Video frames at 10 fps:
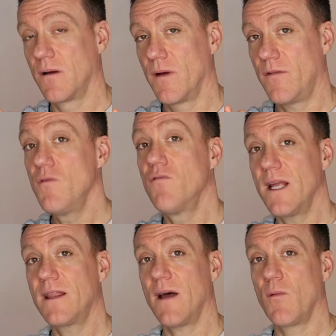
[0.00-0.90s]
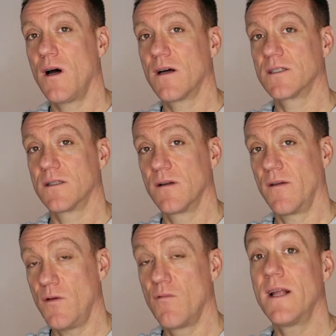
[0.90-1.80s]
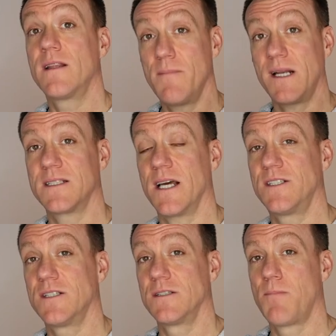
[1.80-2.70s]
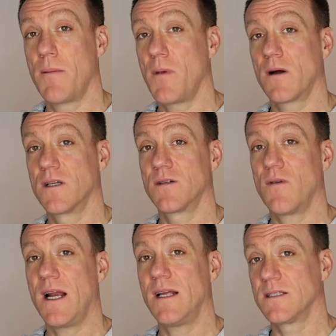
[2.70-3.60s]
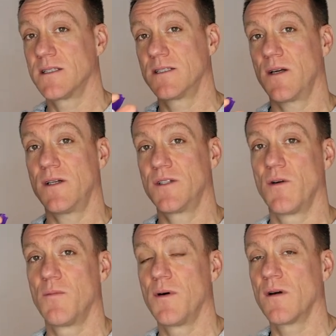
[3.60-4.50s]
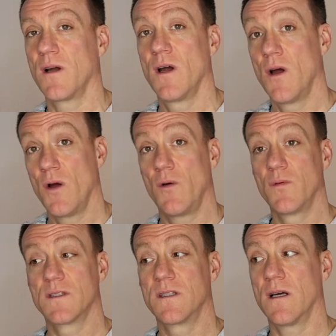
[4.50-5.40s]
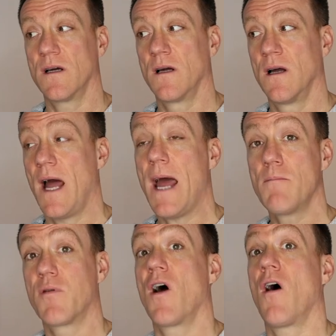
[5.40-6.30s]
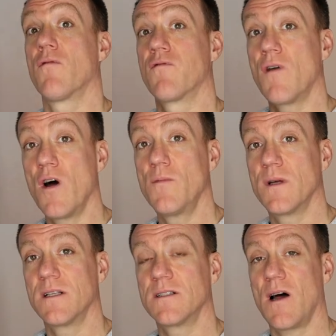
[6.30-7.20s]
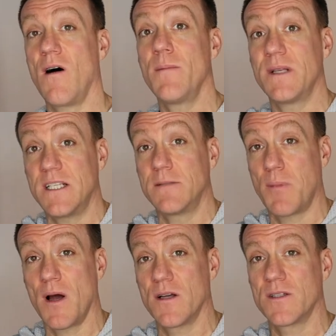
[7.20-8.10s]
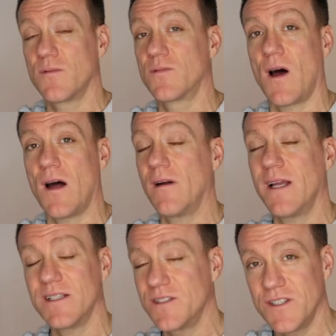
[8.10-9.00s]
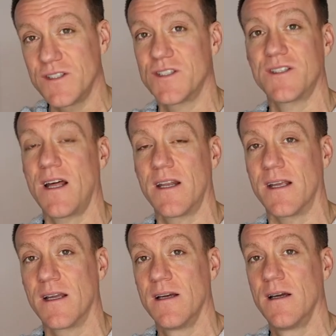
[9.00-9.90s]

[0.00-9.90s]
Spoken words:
if you read their works, if you read the Meditations by Marcus Aurelius, it's only a short book, who was the emperor of Rome at the time. It's his personal diary. It's just stunning.